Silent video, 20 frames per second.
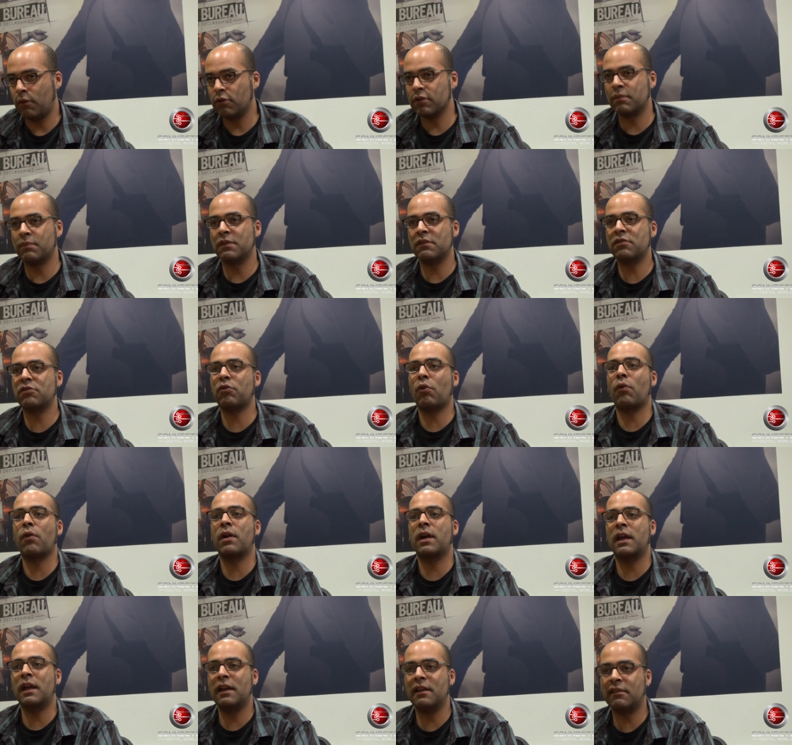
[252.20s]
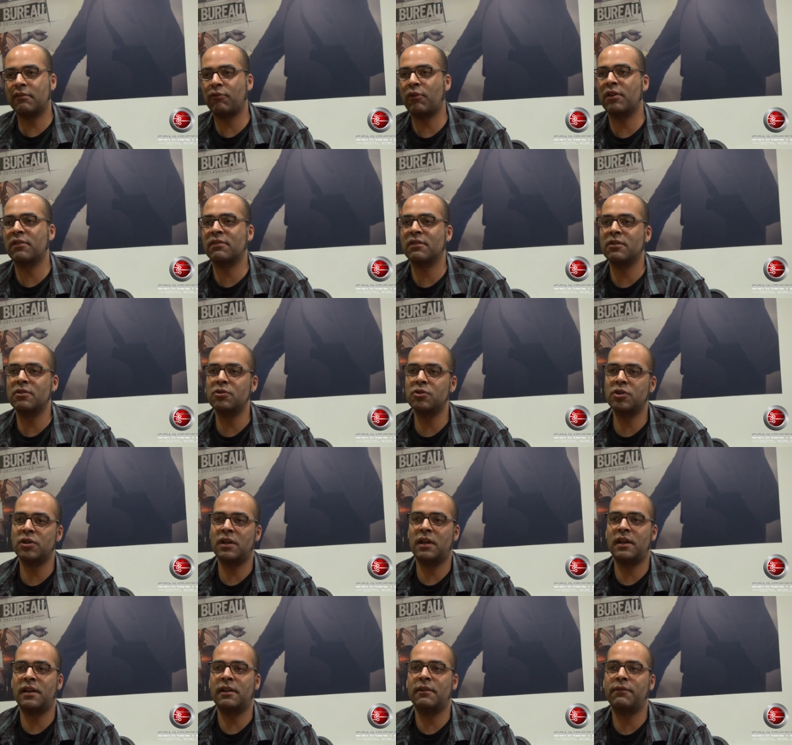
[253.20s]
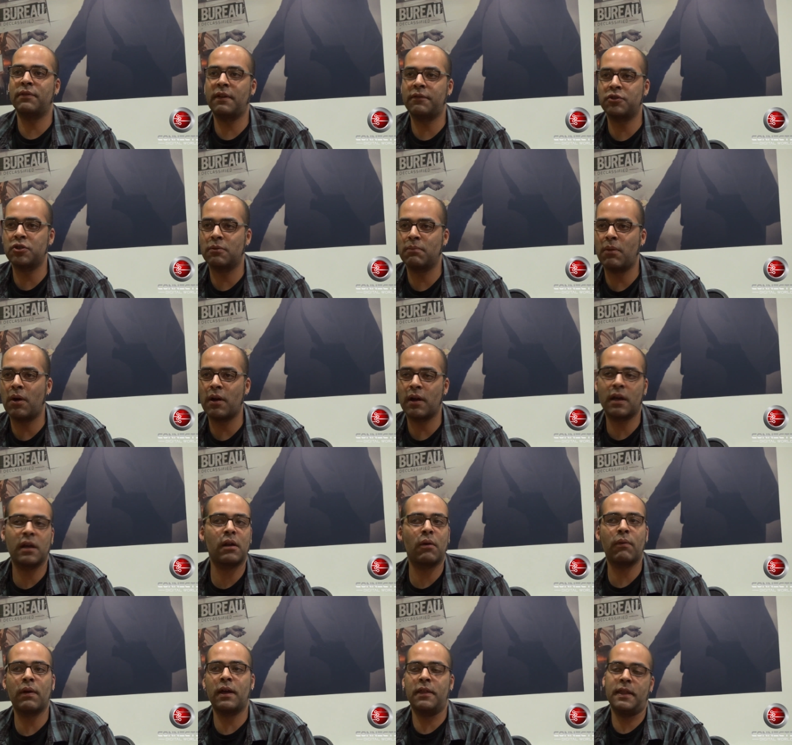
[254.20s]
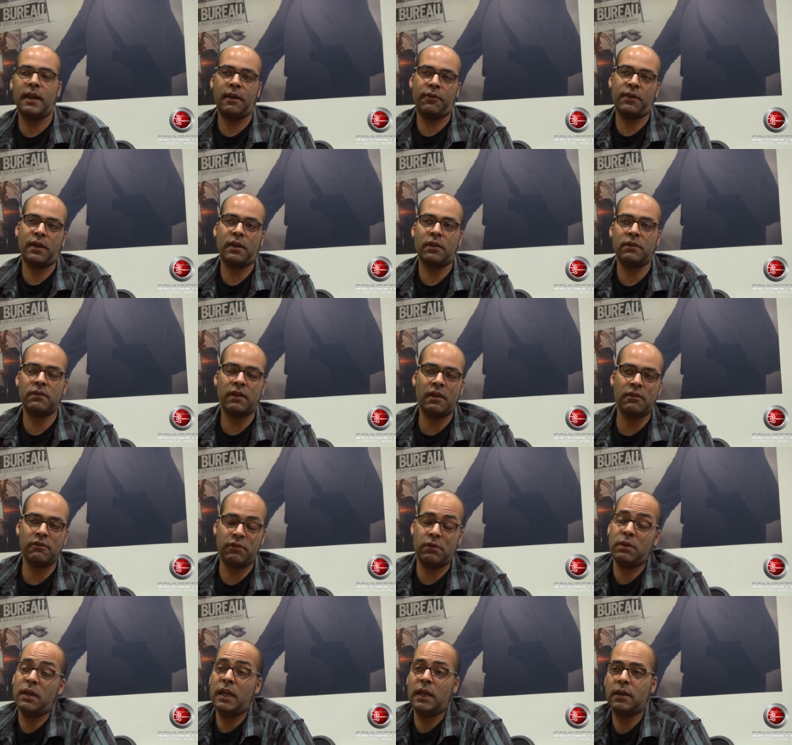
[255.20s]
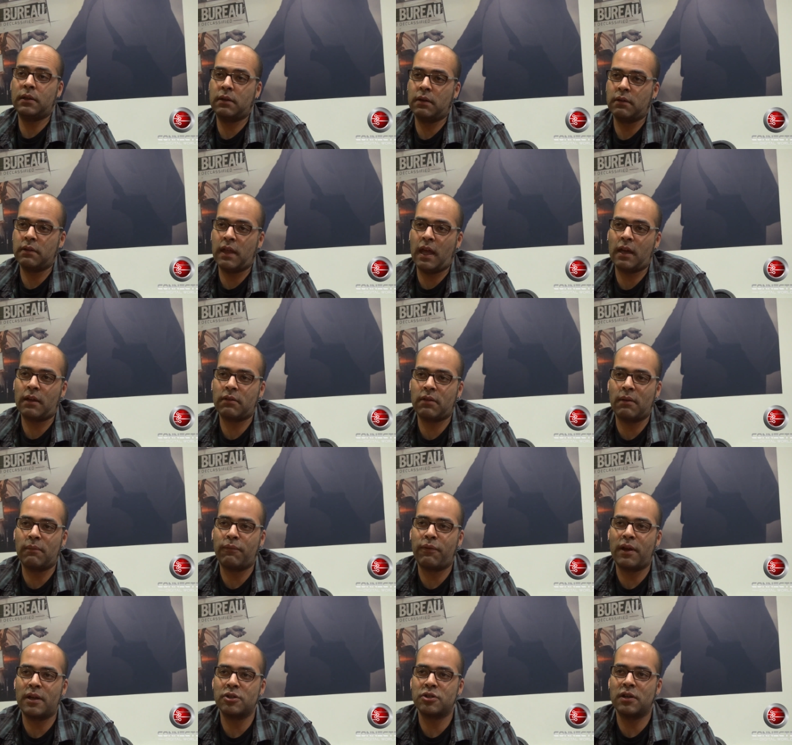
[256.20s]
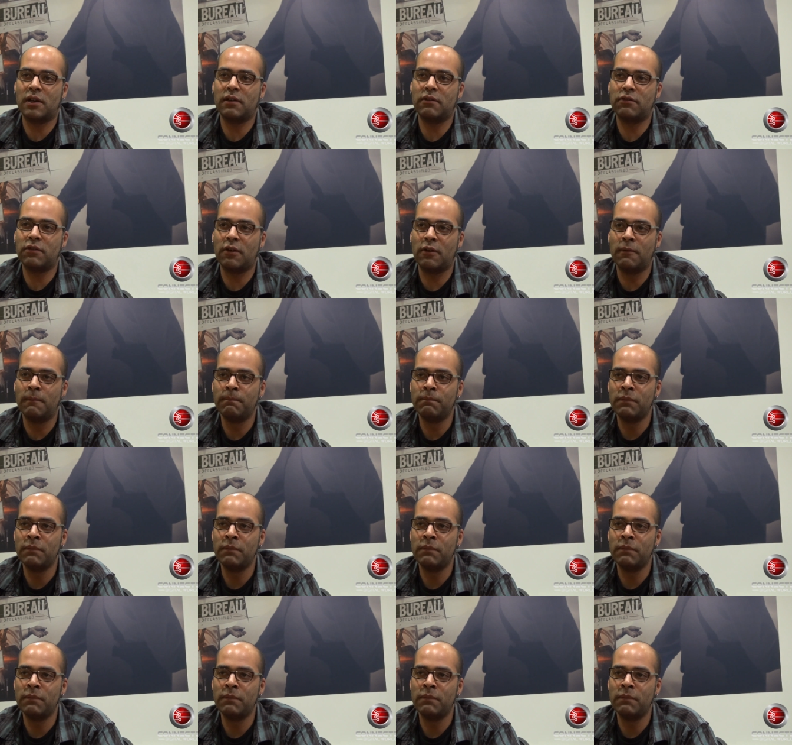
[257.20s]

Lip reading: ultimate story, its resolution, and you've left your mark in a way that I think is unique to the XCOM franchise. So,